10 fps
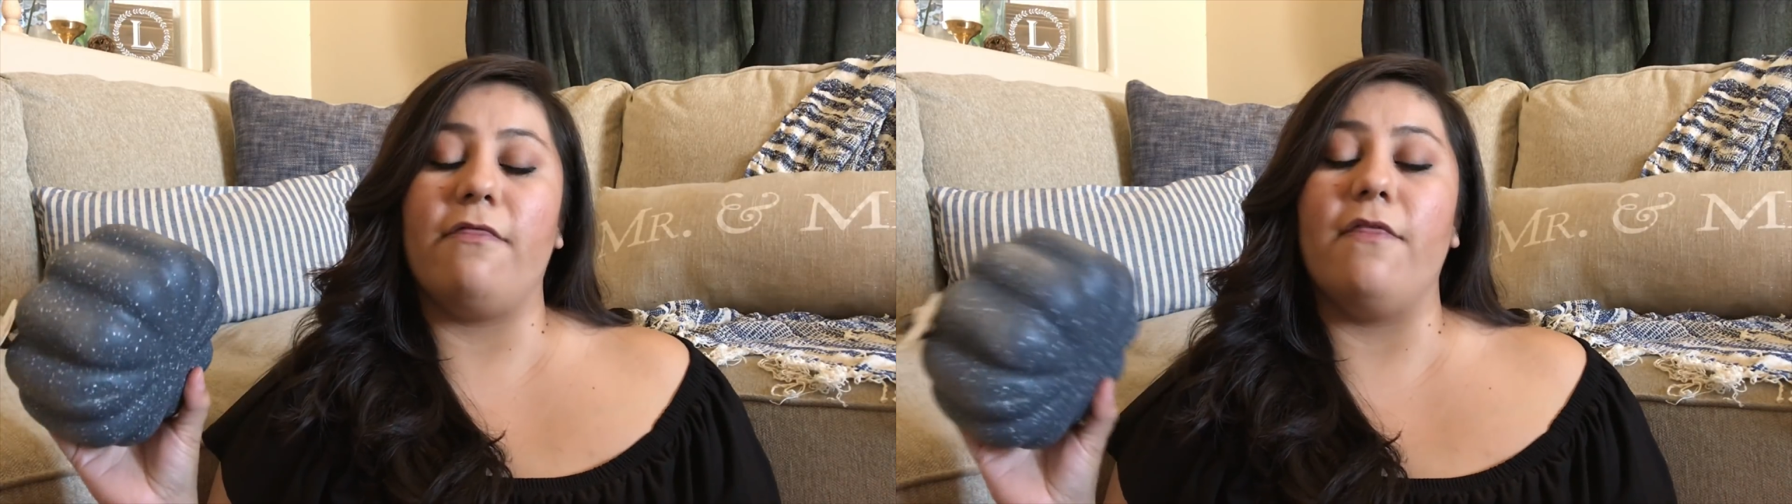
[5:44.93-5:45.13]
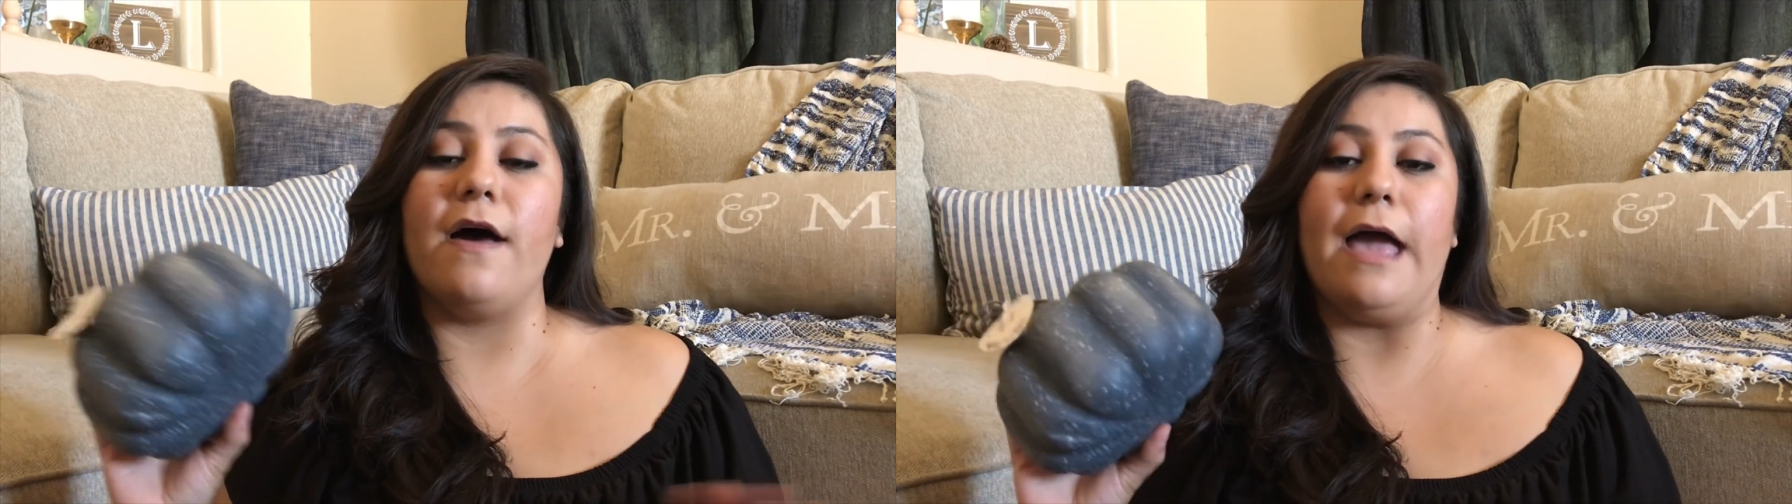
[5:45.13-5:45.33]

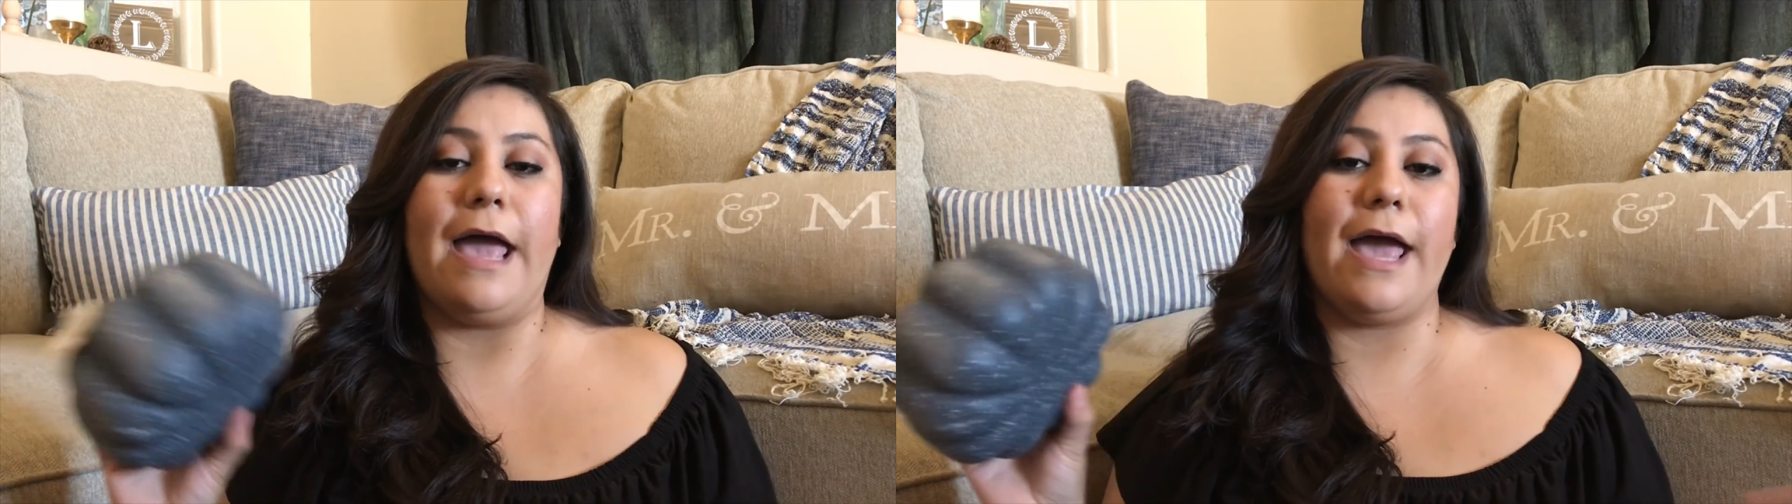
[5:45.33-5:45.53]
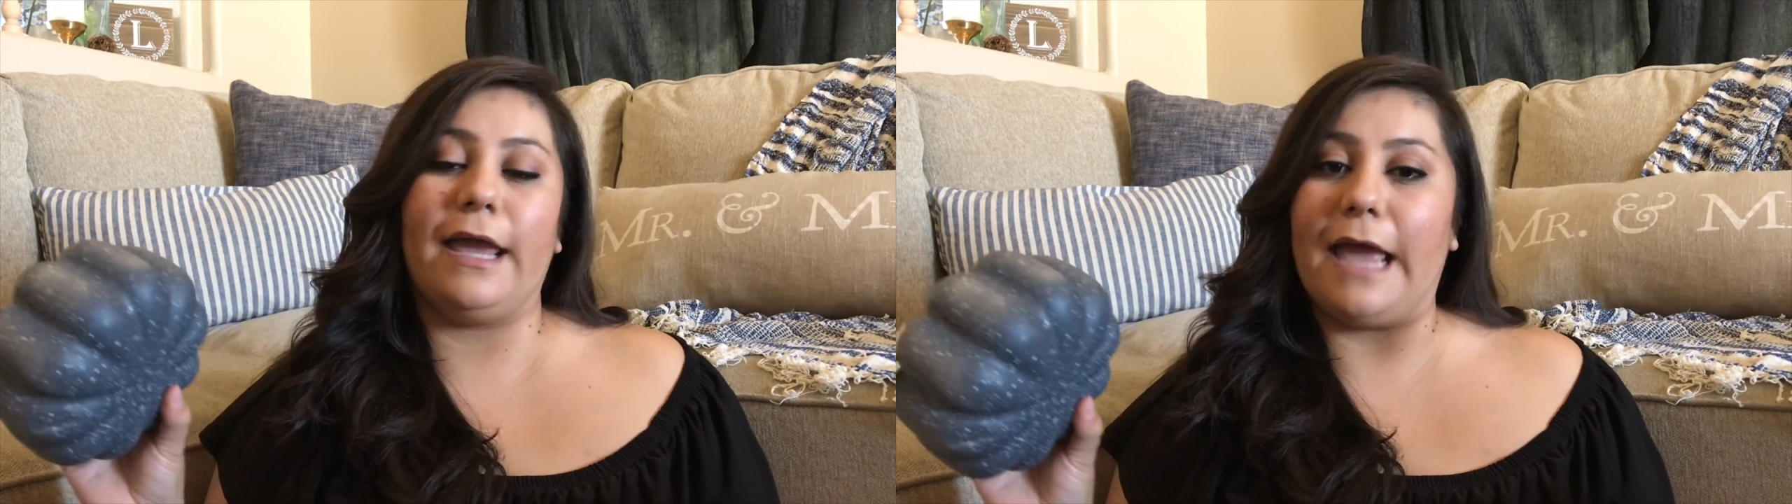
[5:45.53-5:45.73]
the
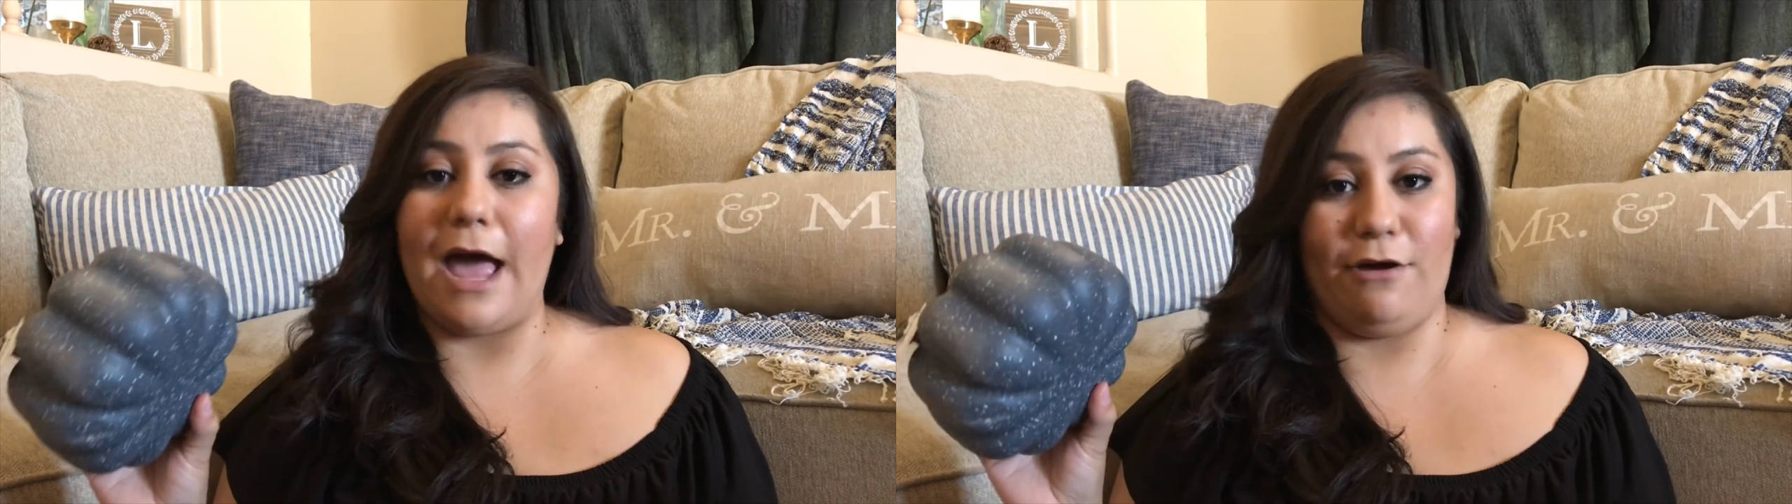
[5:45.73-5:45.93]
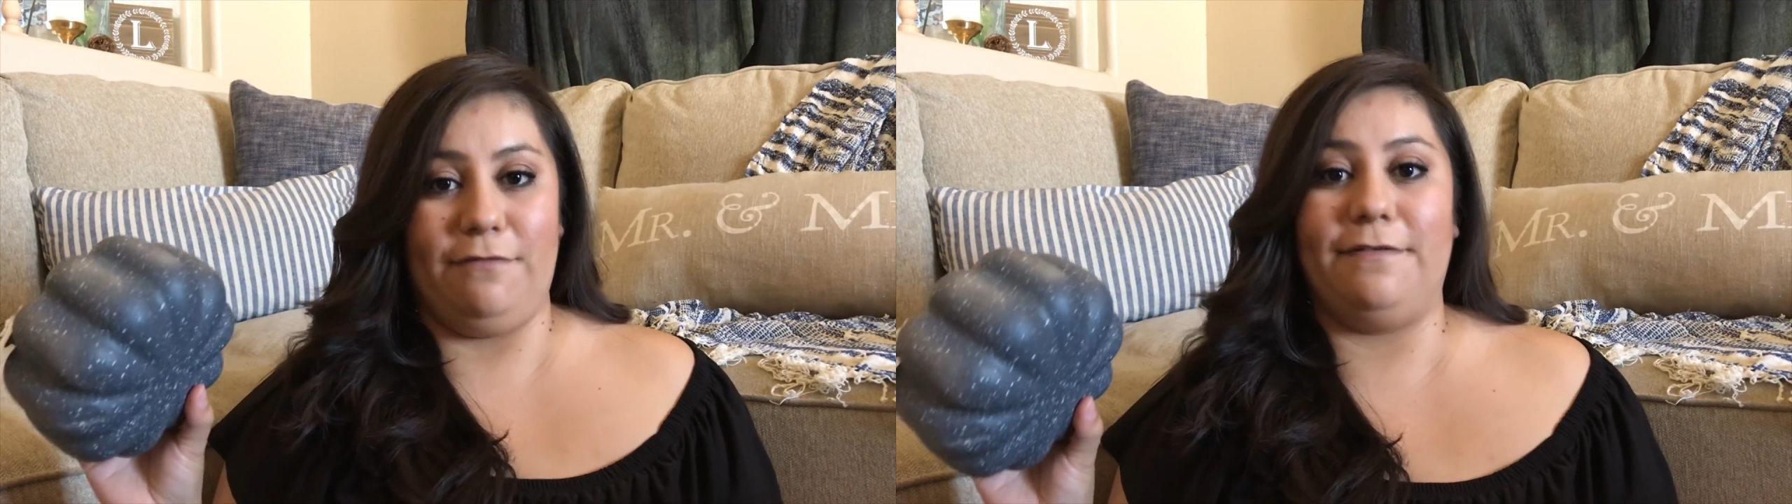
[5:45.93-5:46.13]
heck
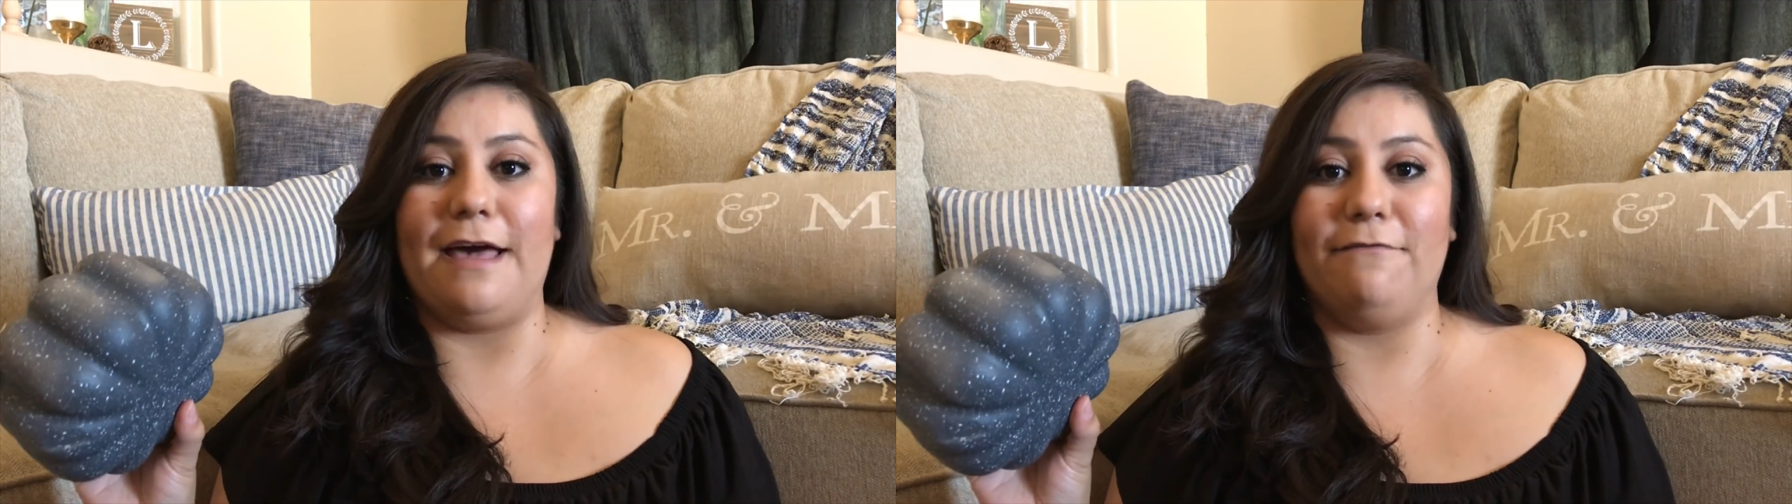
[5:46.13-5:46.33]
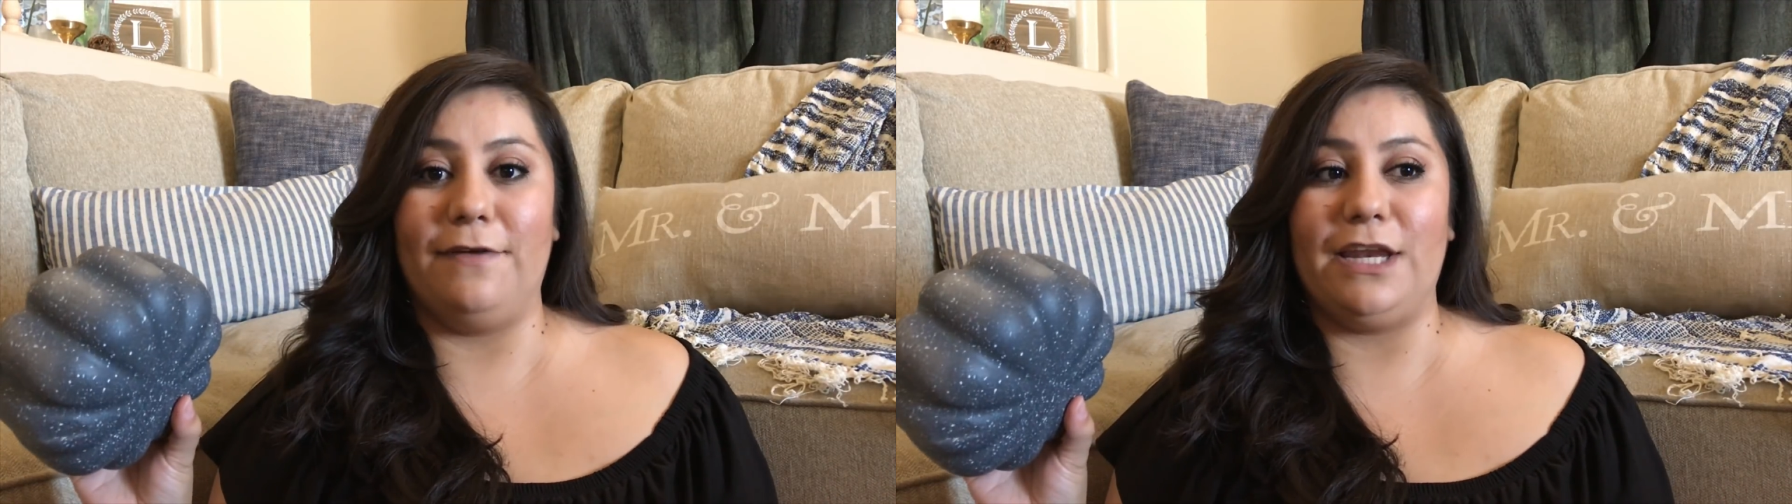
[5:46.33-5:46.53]
out of
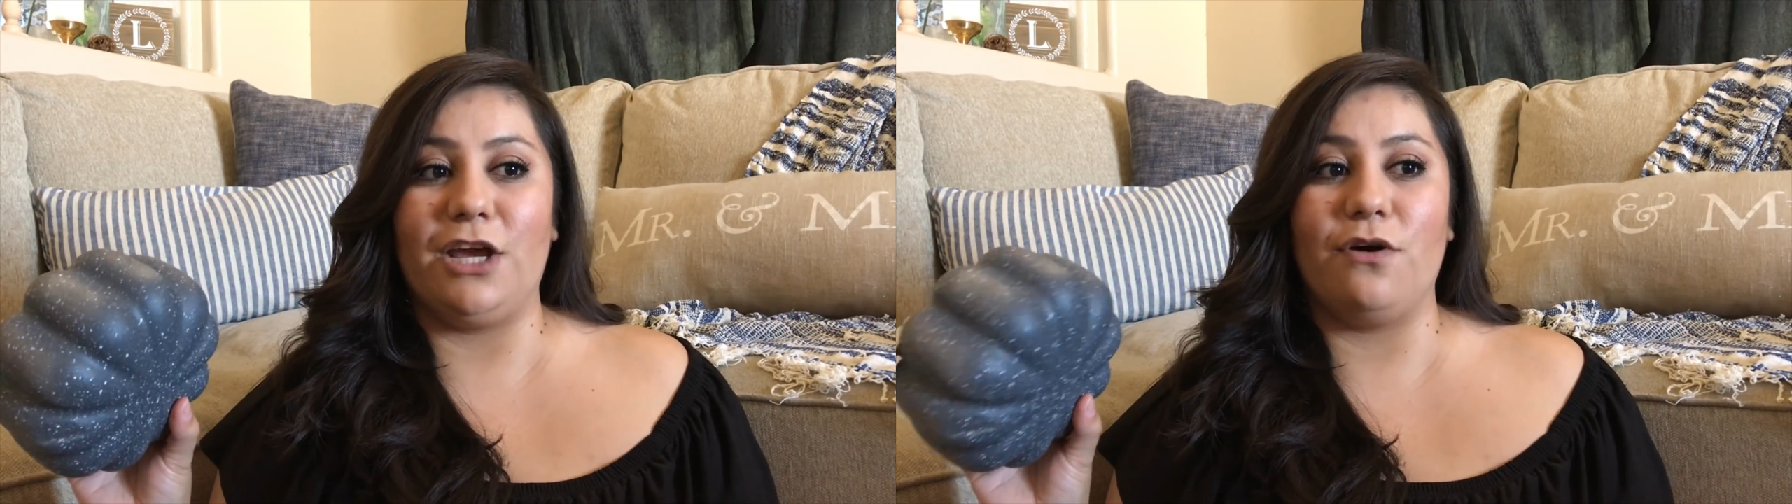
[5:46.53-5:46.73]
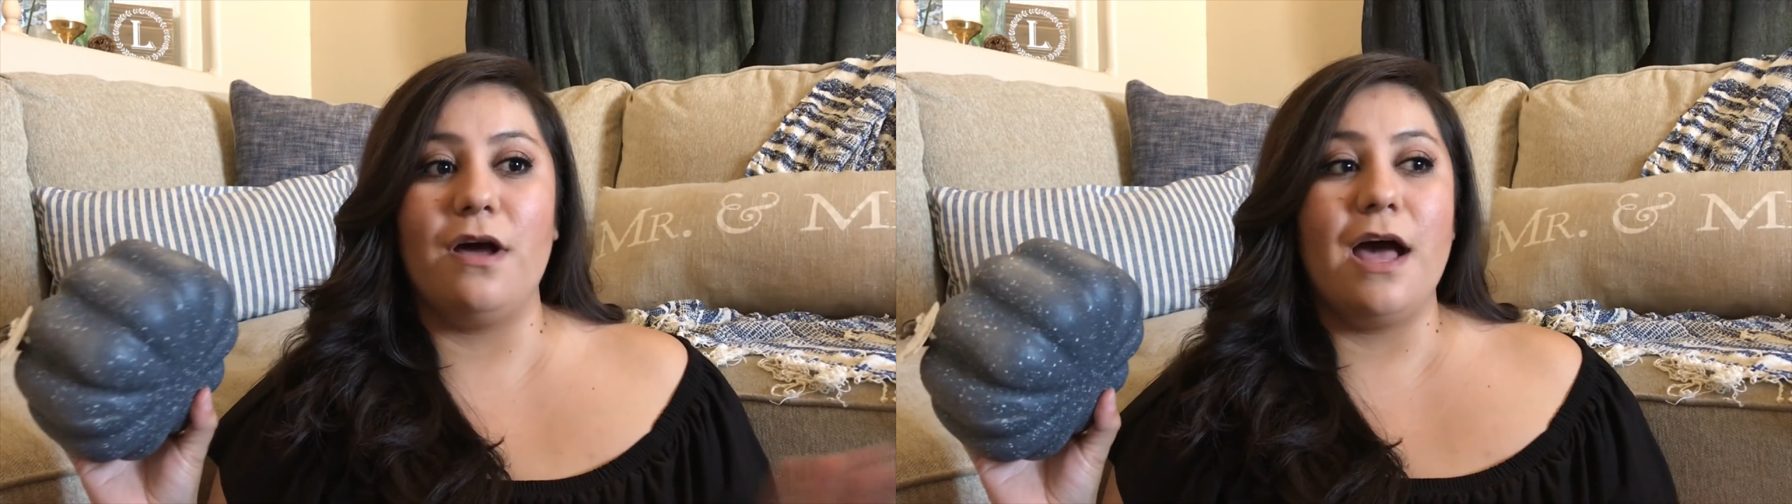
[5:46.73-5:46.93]
that
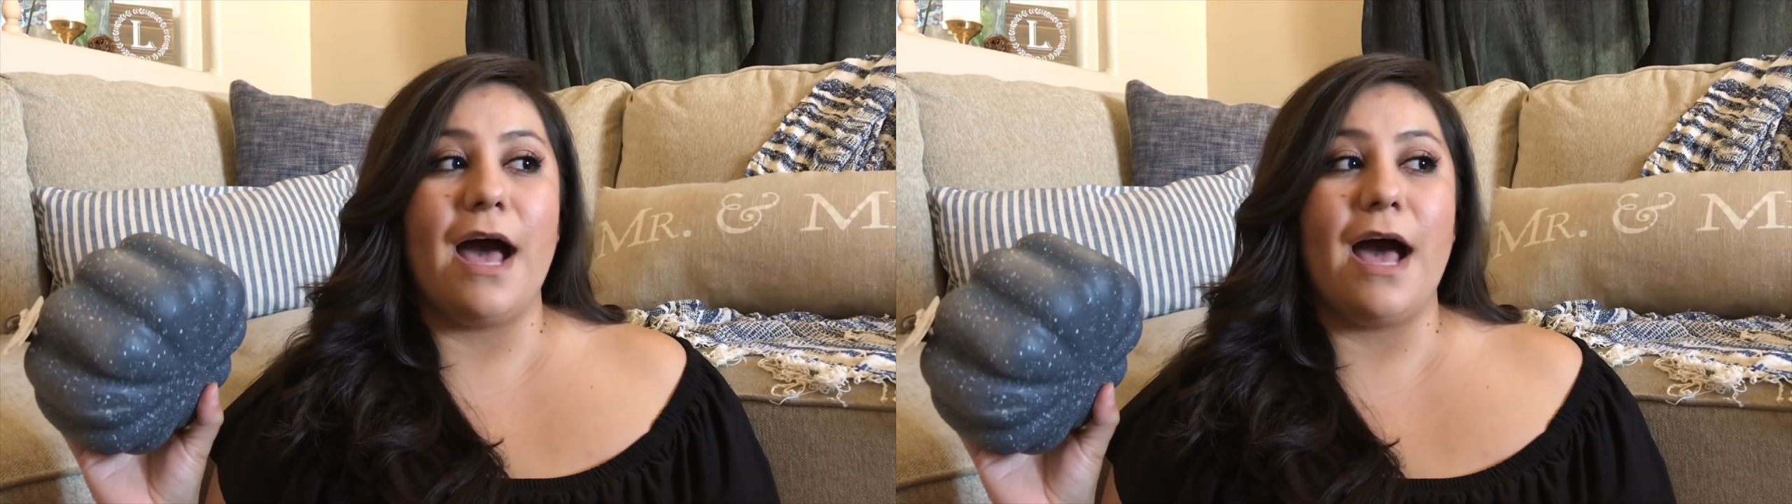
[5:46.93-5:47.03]
video.